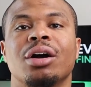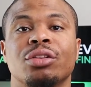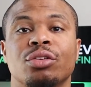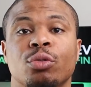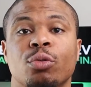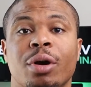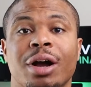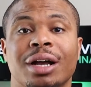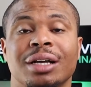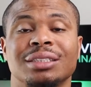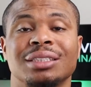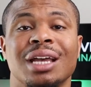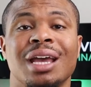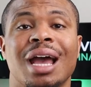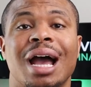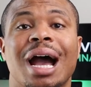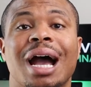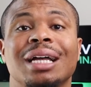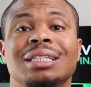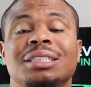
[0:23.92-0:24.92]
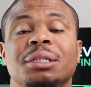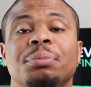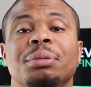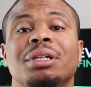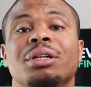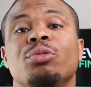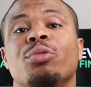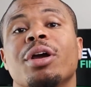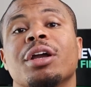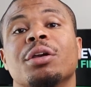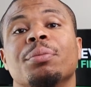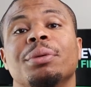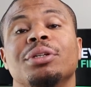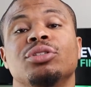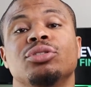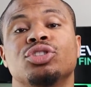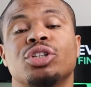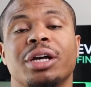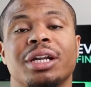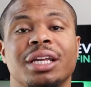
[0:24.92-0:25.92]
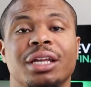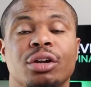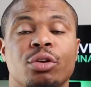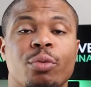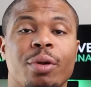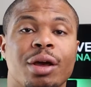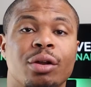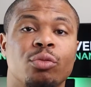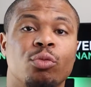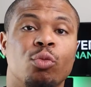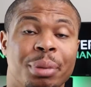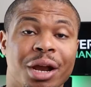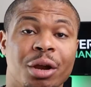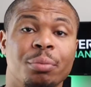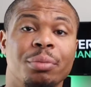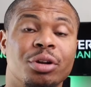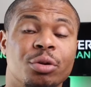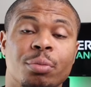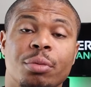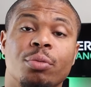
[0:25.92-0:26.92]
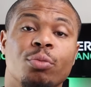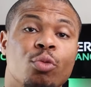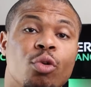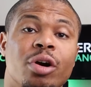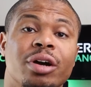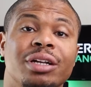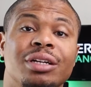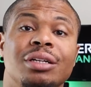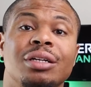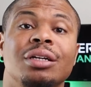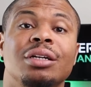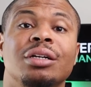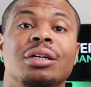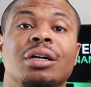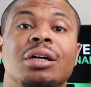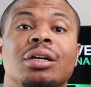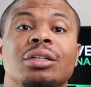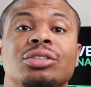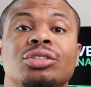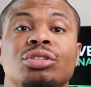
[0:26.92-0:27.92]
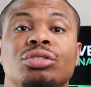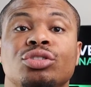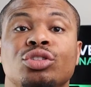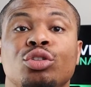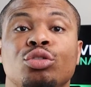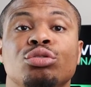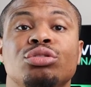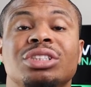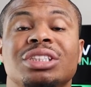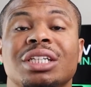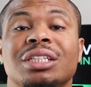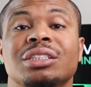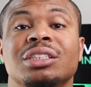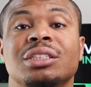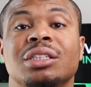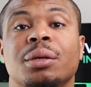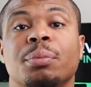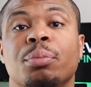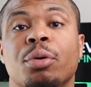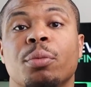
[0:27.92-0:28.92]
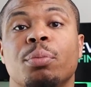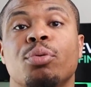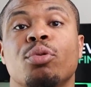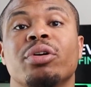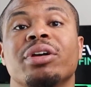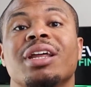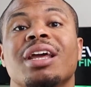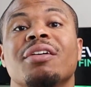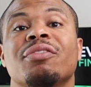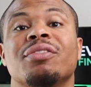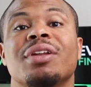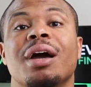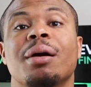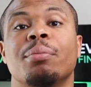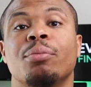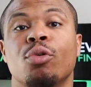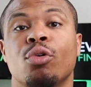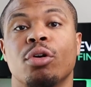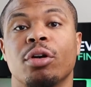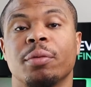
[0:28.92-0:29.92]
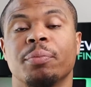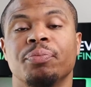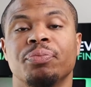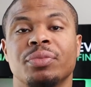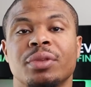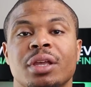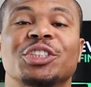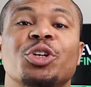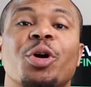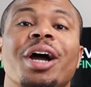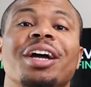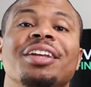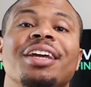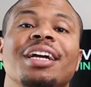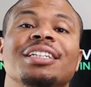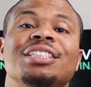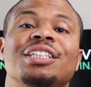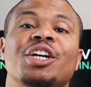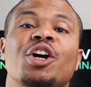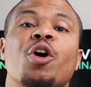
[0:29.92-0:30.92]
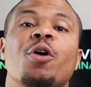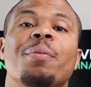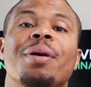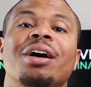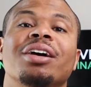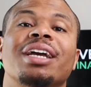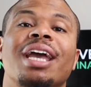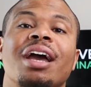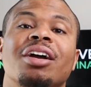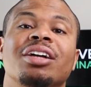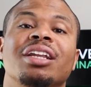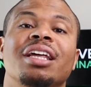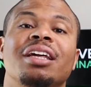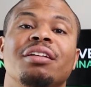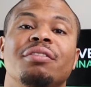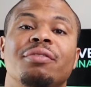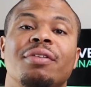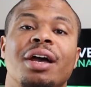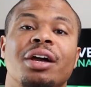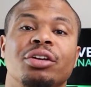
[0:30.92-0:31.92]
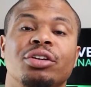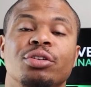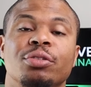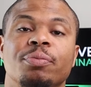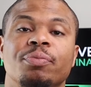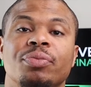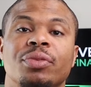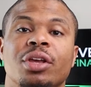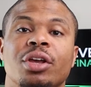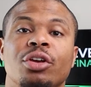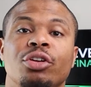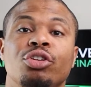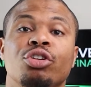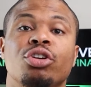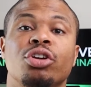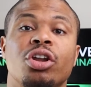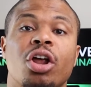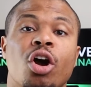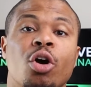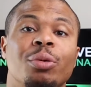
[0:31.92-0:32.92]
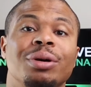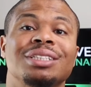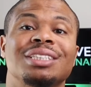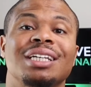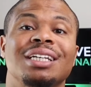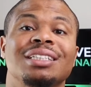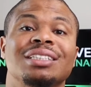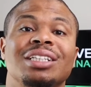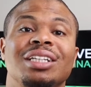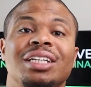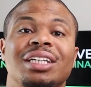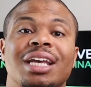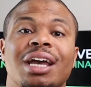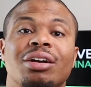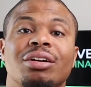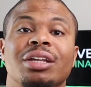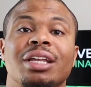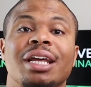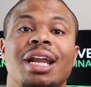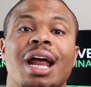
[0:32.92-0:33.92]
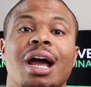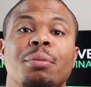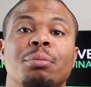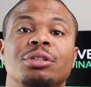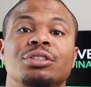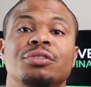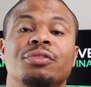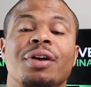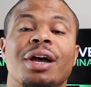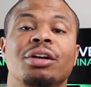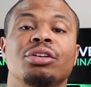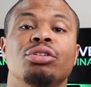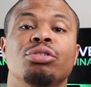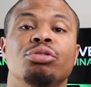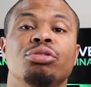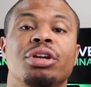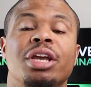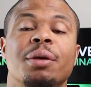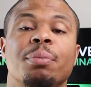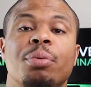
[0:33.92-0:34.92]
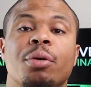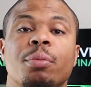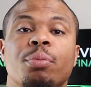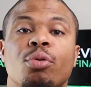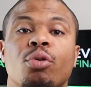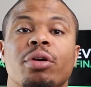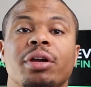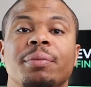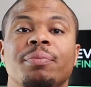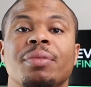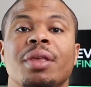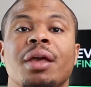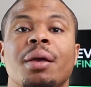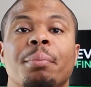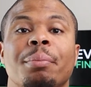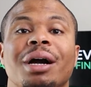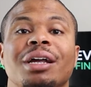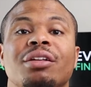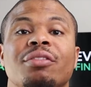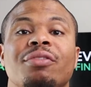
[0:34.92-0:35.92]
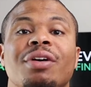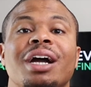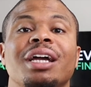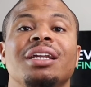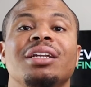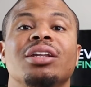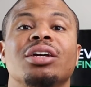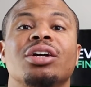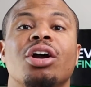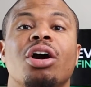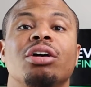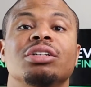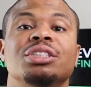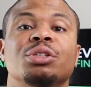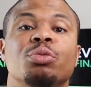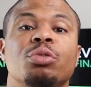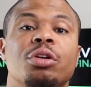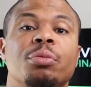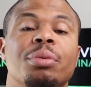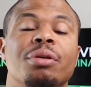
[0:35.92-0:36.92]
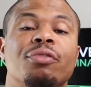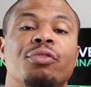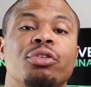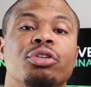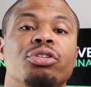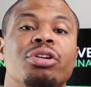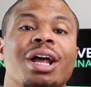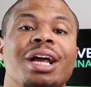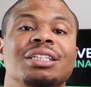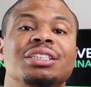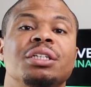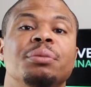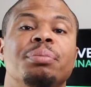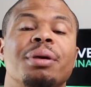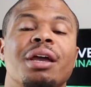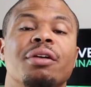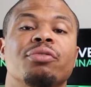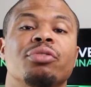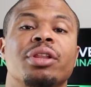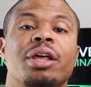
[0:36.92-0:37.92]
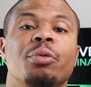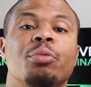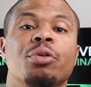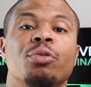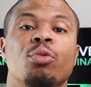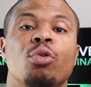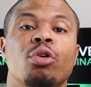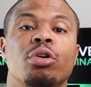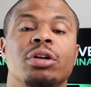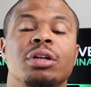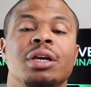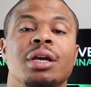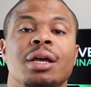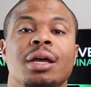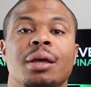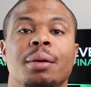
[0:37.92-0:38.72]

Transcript: otherwise. I typically recommend you try to get around bare minimum 1 to 2 cents per point, if not more. So how do you actually go about calculating value? You can always easily calculate how much value you get per point by dividing the cost it would have been for you to actually pay for that reward